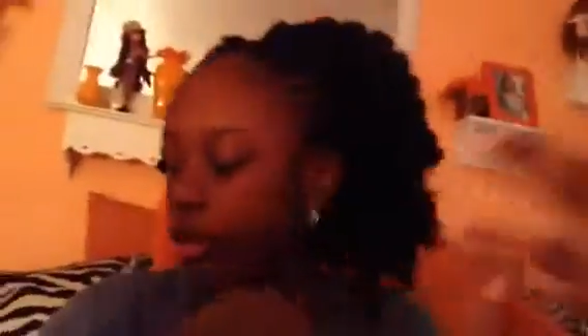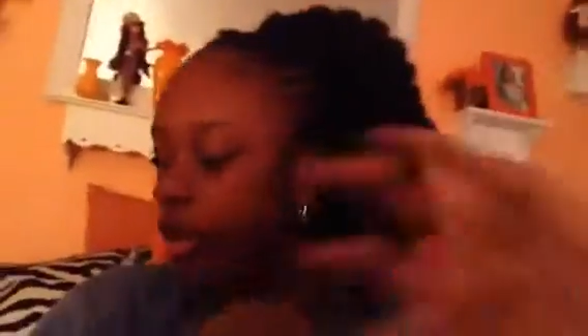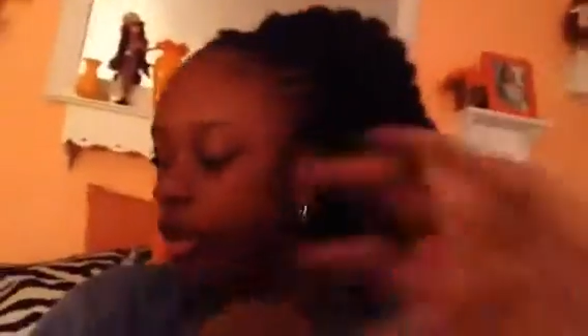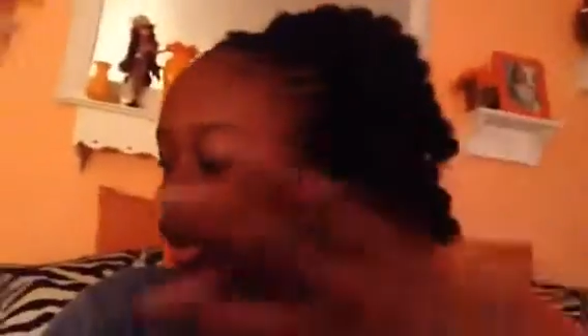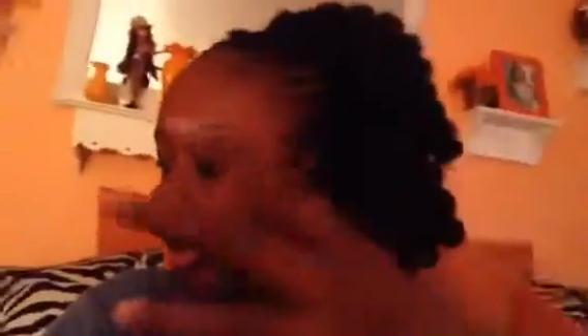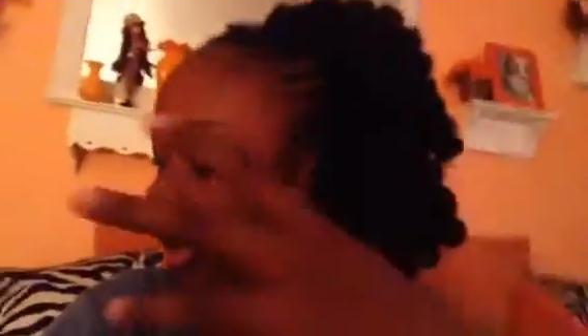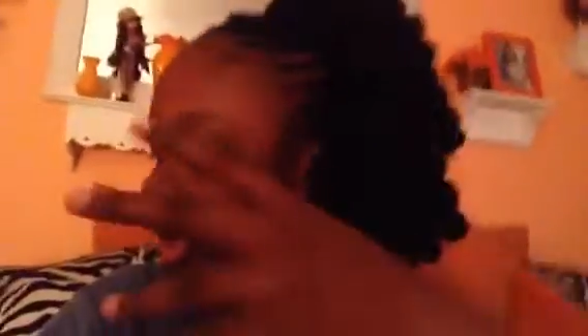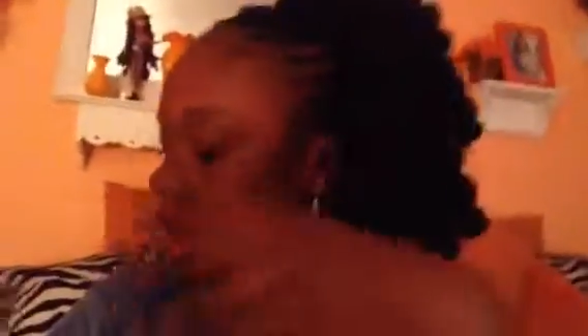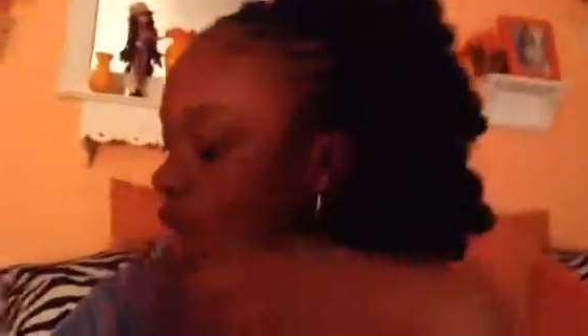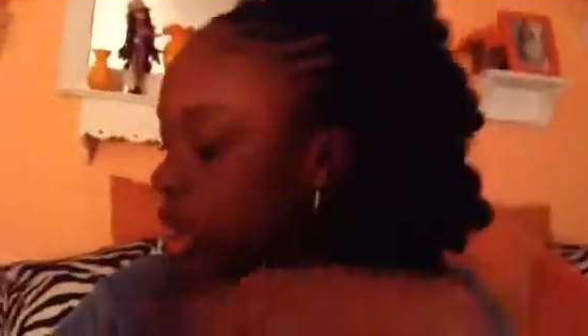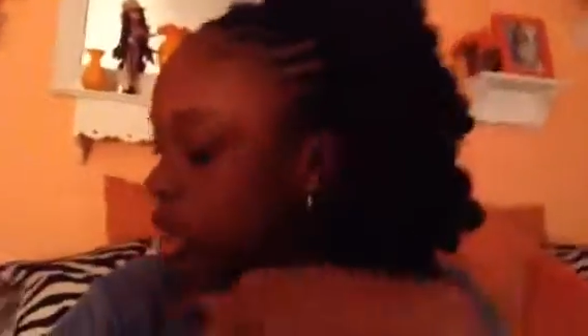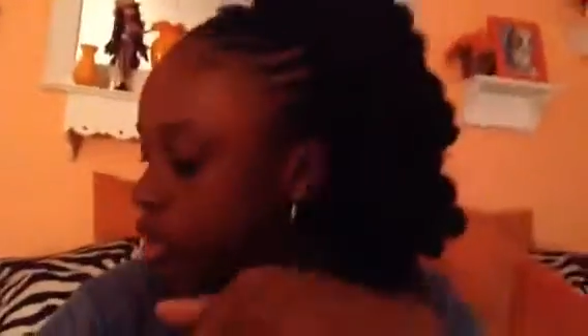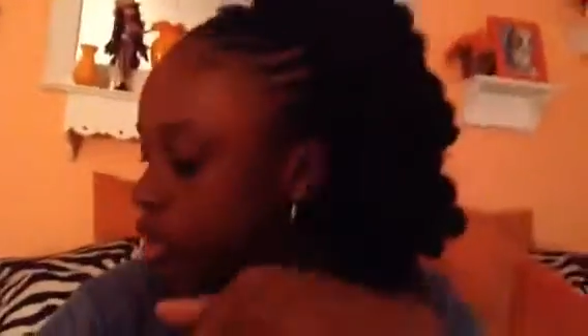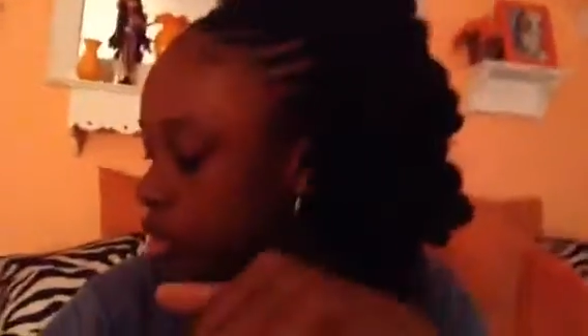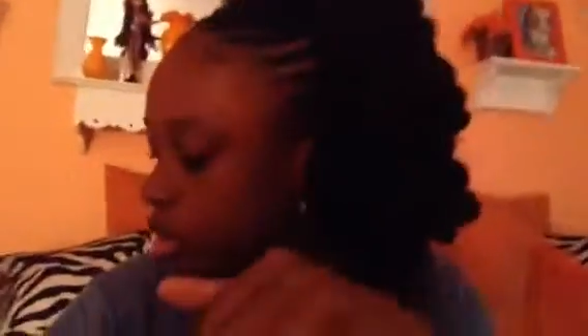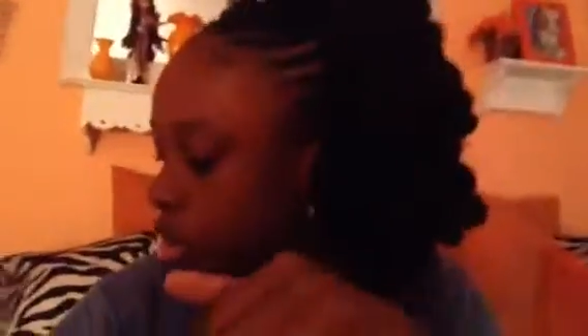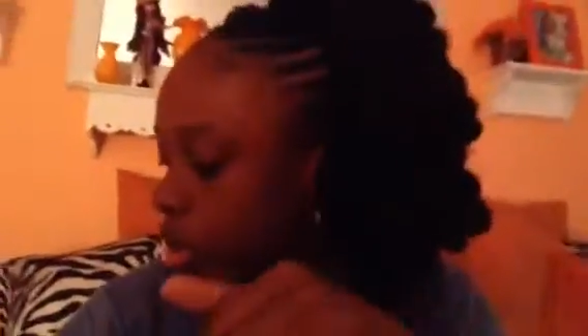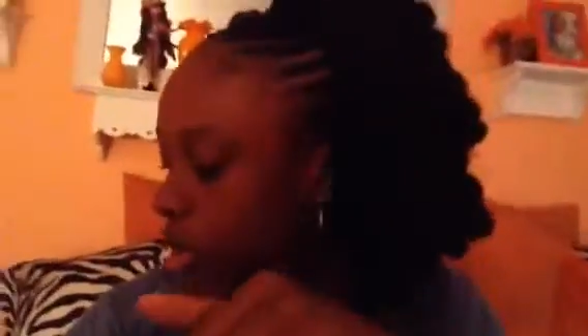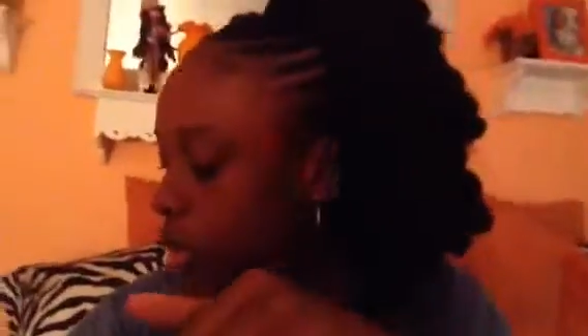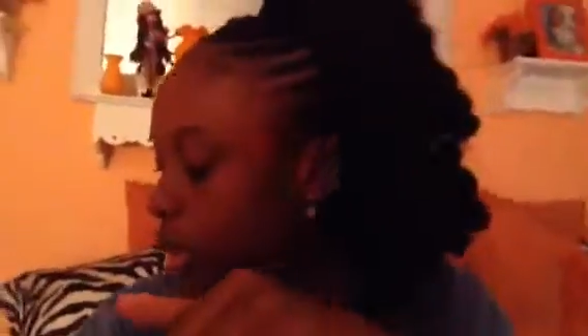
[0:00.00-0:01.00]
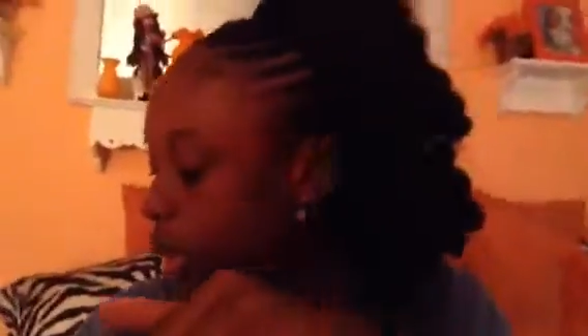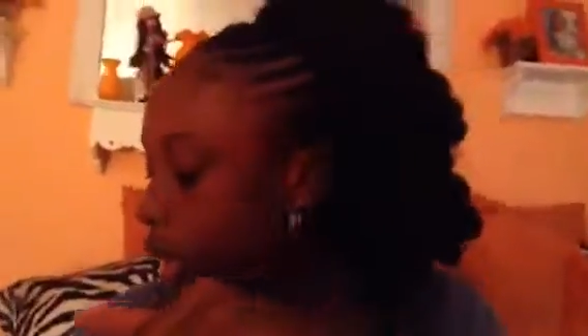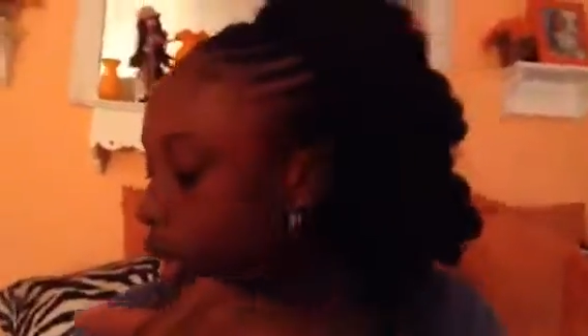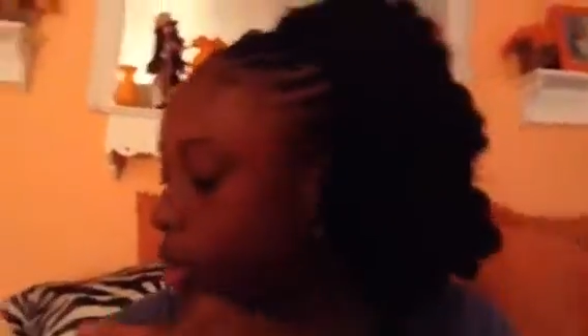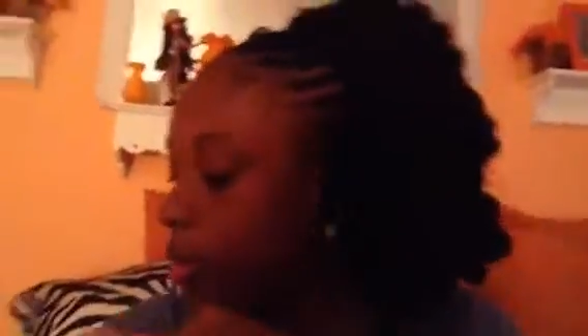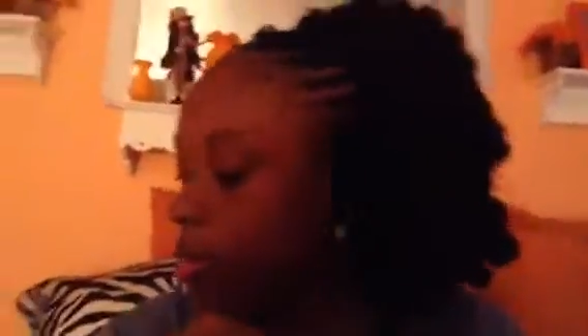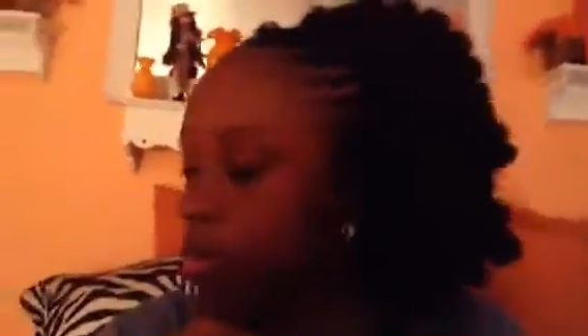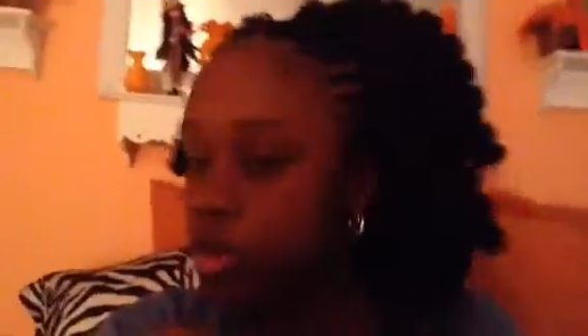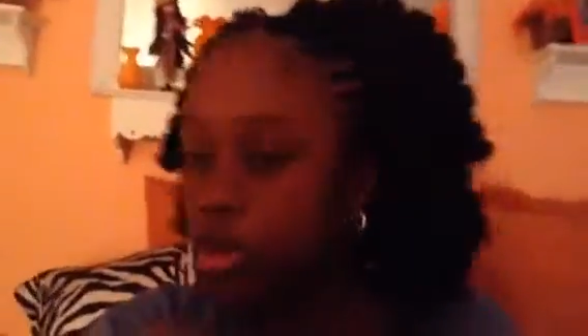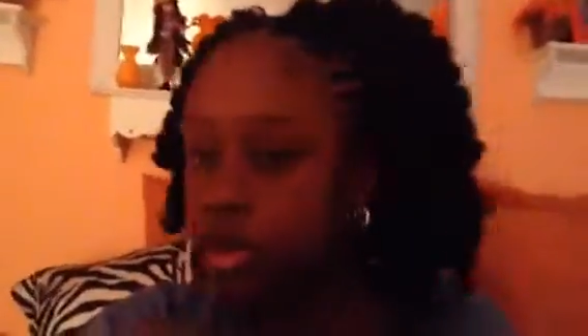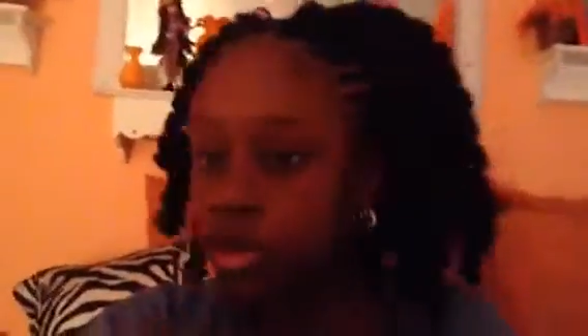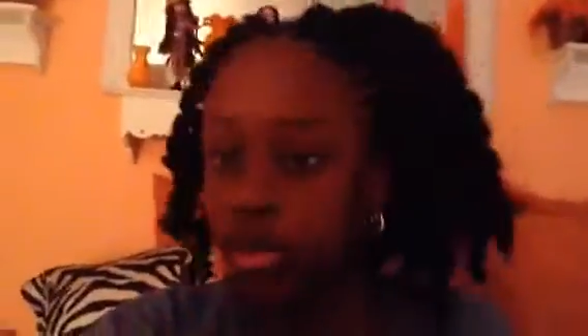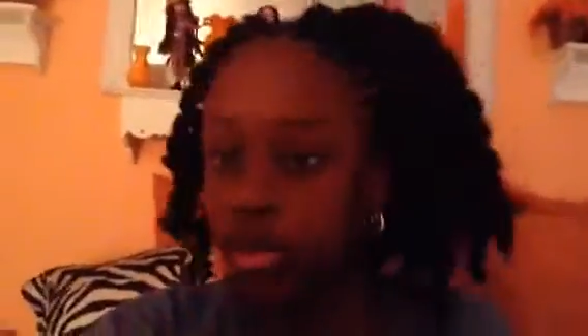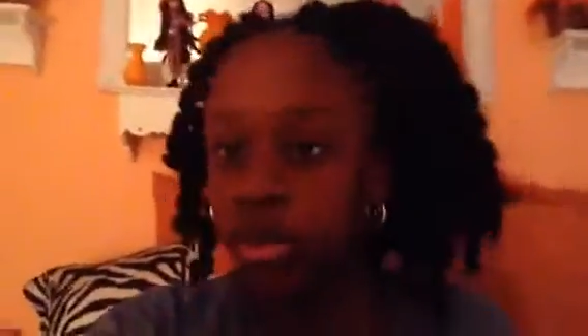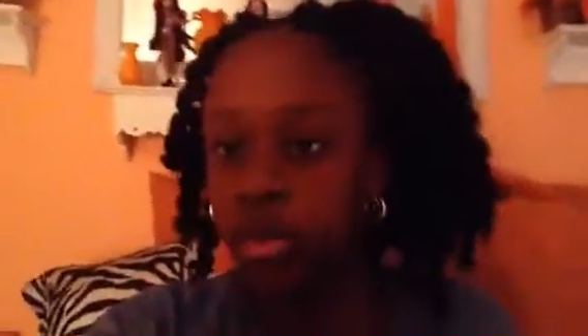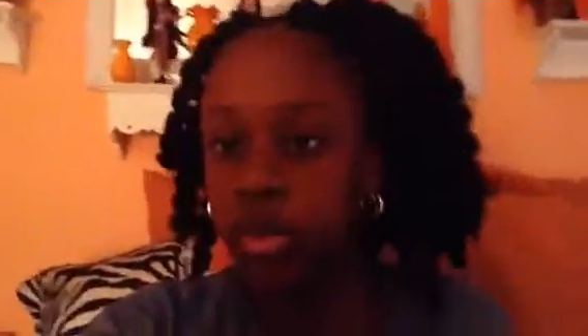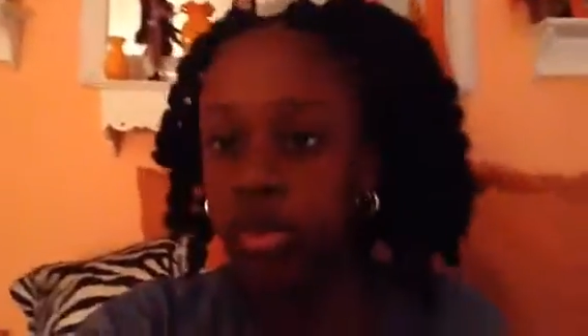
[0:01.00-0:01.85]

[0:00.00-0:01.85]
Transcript: Okay, so I'm just going